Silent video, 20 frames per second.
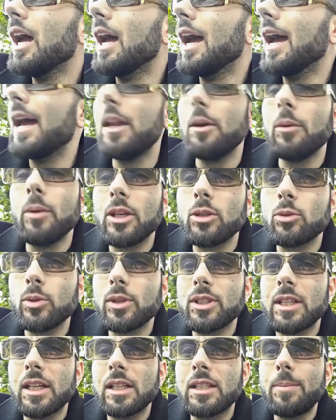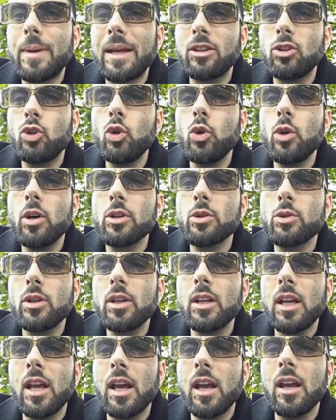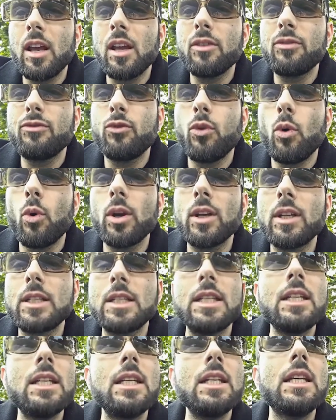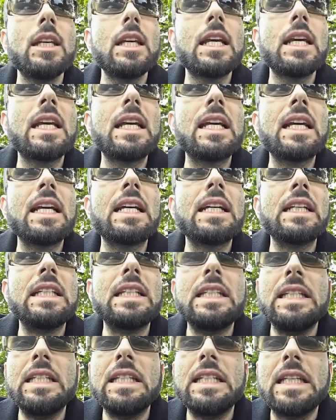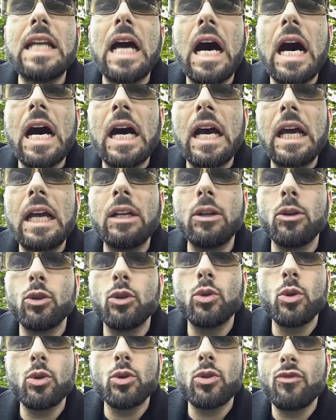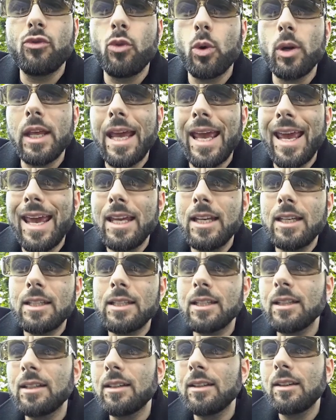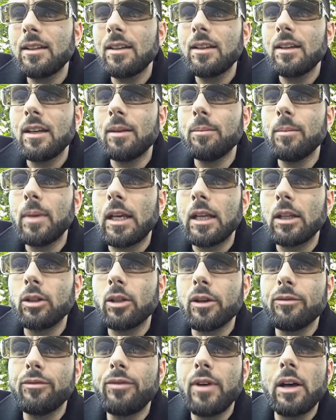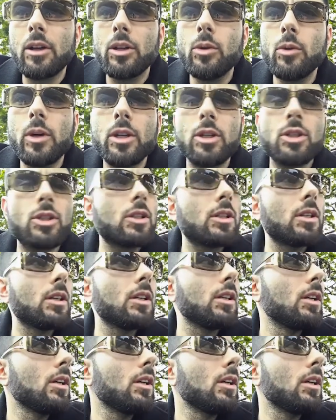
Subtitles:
anyways, we decide to bet 249 or 248, make it look value-ish.